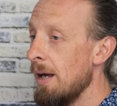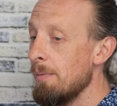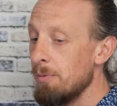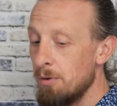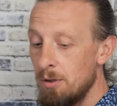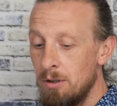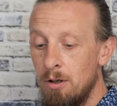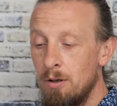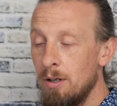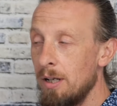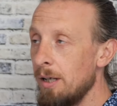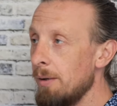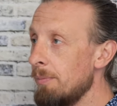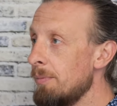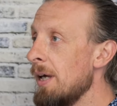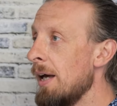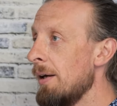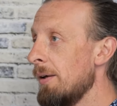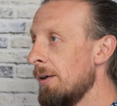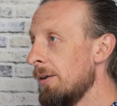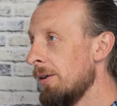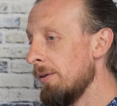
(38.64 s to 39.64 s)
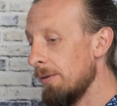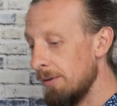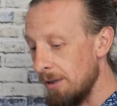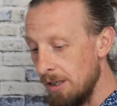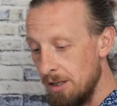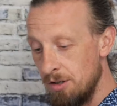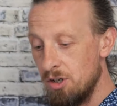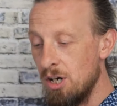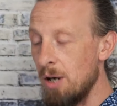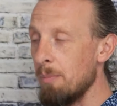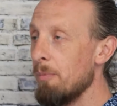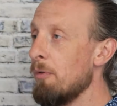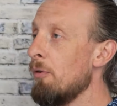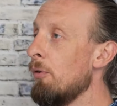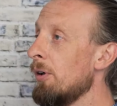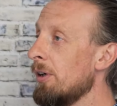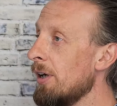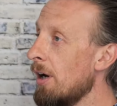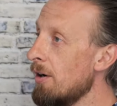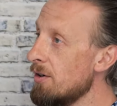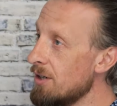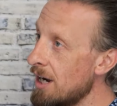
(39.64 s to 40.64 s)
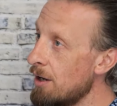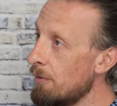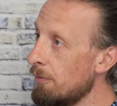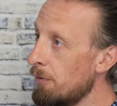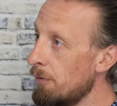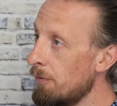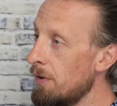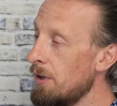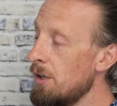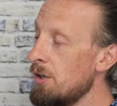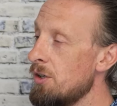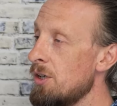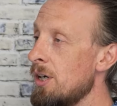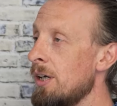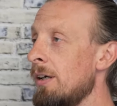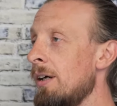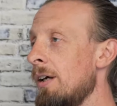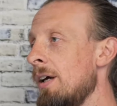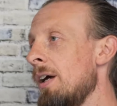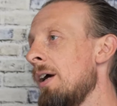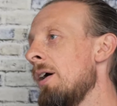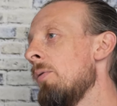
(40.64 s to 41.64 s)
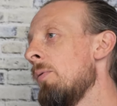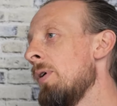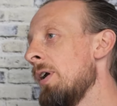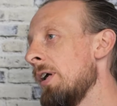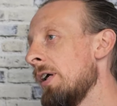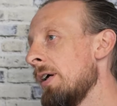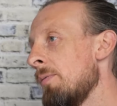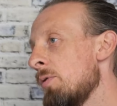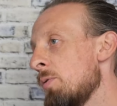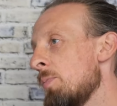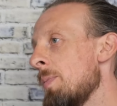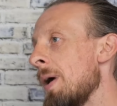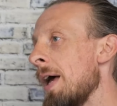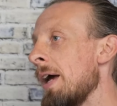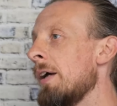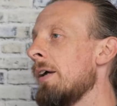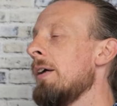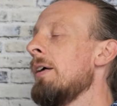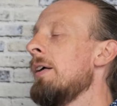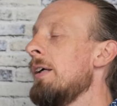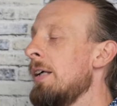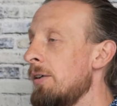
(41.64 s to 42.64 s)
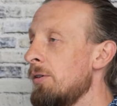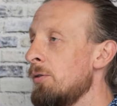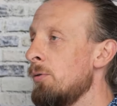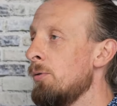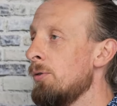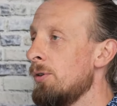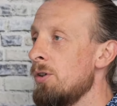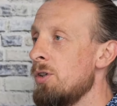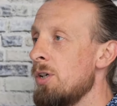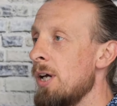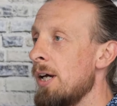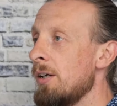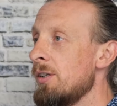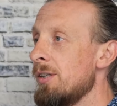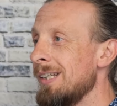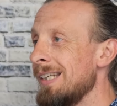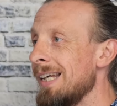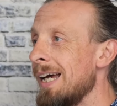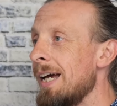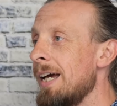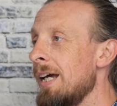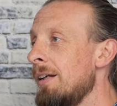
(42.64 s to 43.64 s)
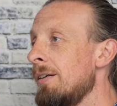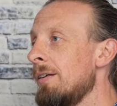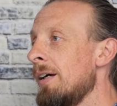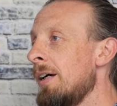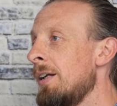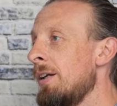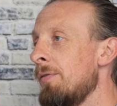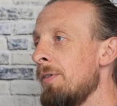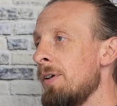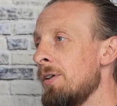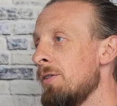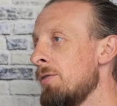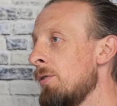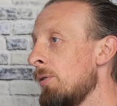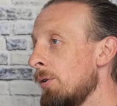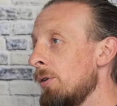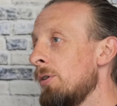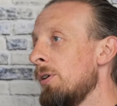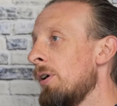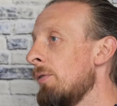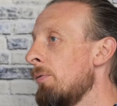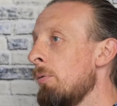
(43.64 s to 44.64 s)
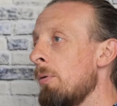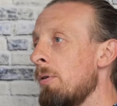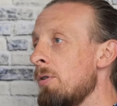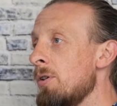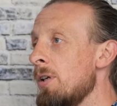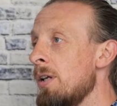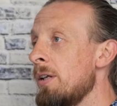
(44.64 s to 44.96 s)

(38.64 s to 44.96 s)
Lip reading: Absolutely, yeah. It's checked before it goes out for finishing. When it comes back, it's also checked again. And if it's not good enough, we won't